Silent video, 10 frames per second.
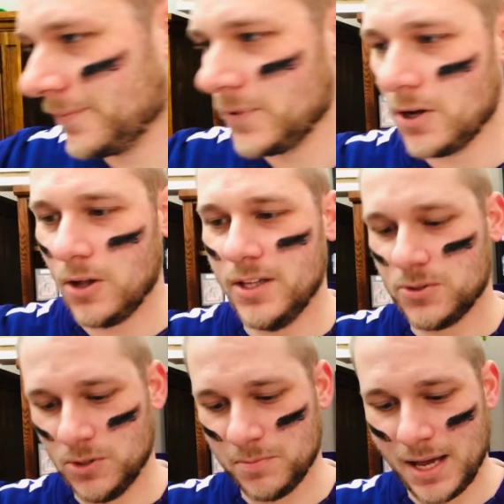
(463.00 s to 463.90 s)
Oh, this
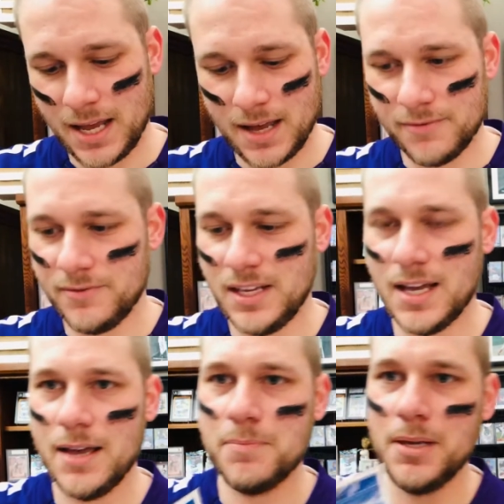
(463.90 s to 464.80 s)
was my uh,
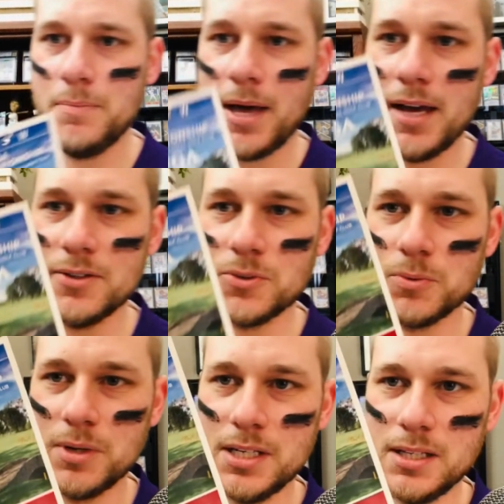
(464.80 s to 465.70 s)
VIP pass when
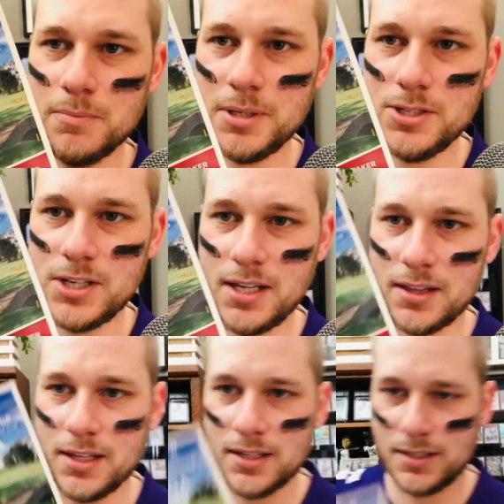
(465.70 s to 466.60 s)
we did the PGA
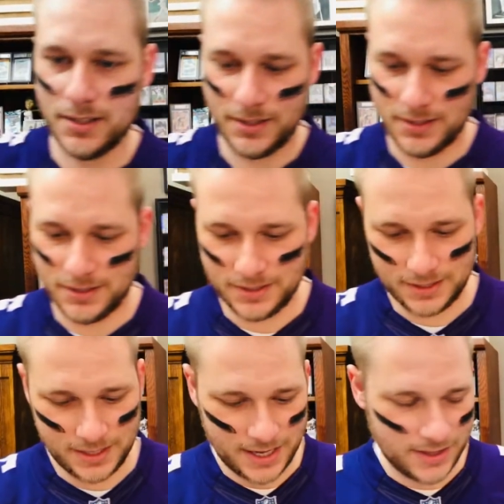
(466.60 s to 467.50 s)
thing.
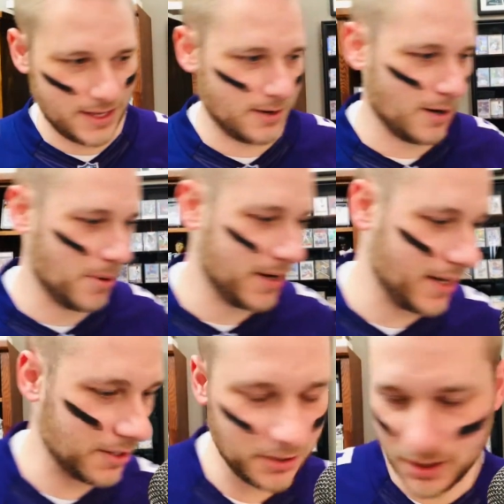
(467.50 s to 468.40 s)
Had that around my
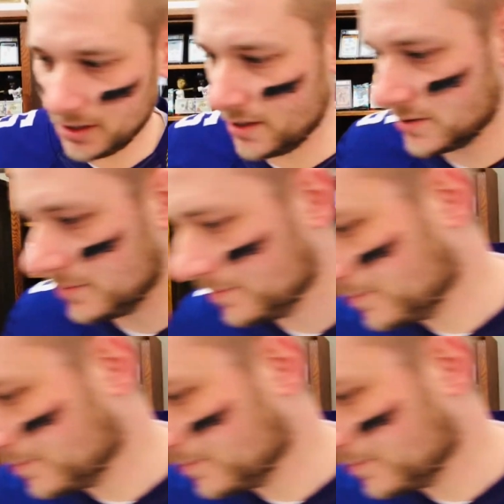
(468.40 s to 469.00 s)
neck looking awesome.